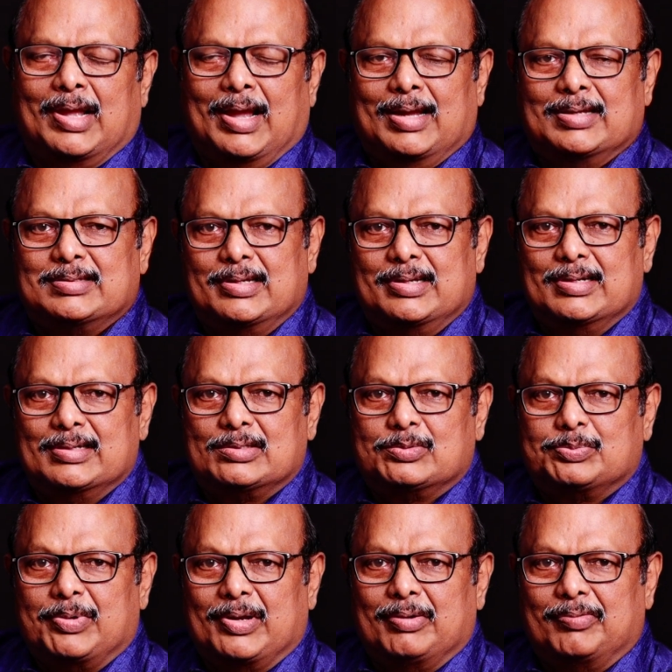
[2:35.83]
As the
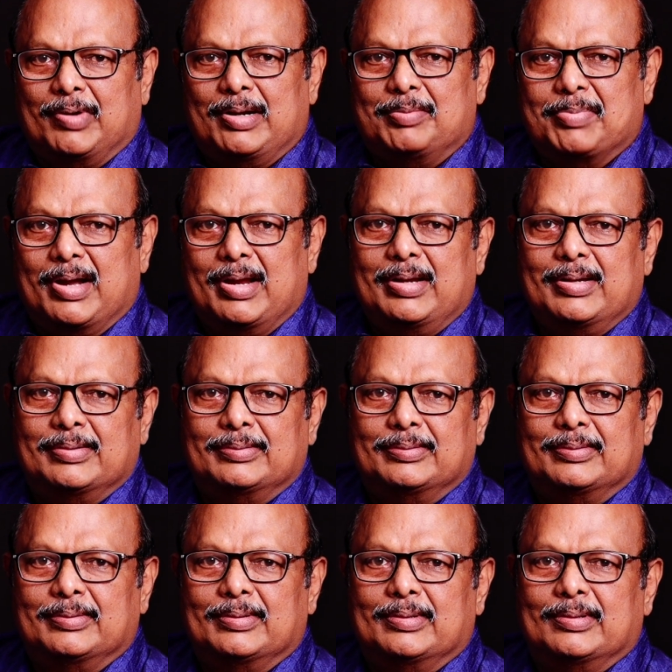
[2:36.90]
years went by,
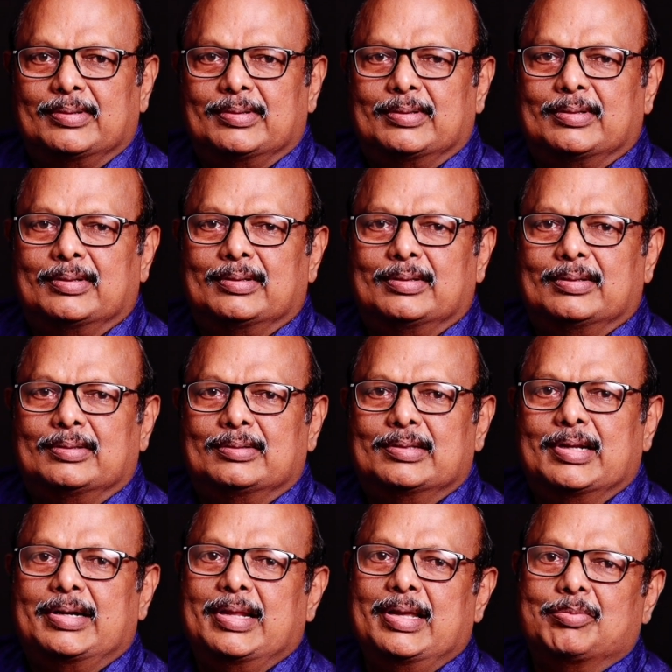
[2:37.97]

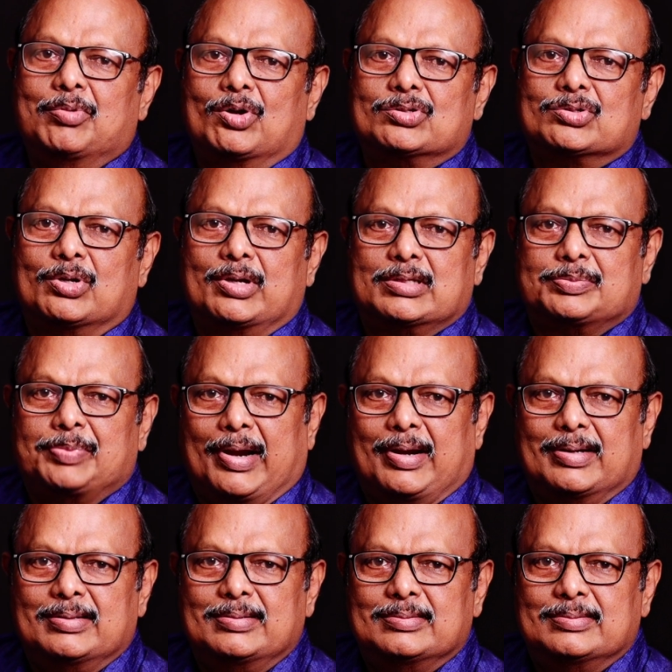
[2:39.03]
the team also
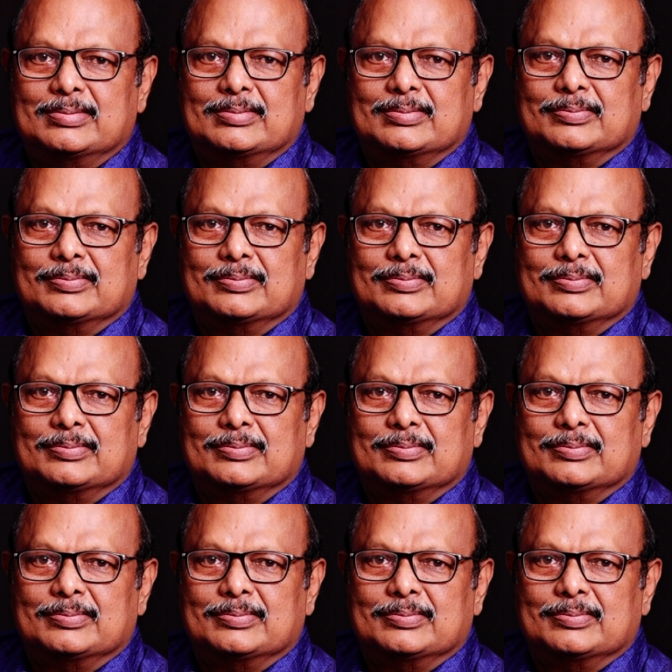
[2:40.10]
expanded.